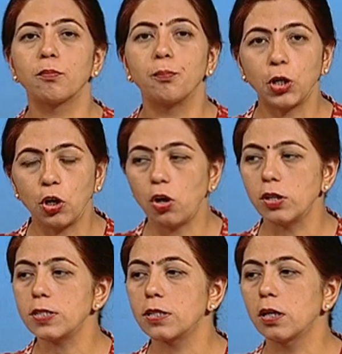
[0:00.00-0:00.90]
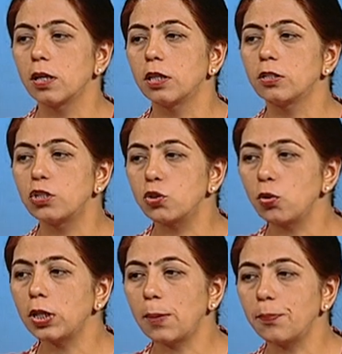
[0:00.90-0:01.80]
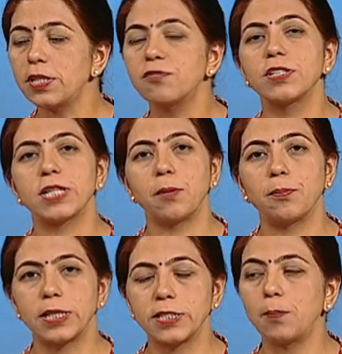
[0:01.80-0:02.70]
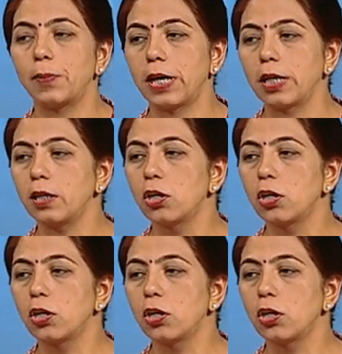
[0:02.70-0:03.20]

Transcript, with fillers: Because the two numbers which I am multiplying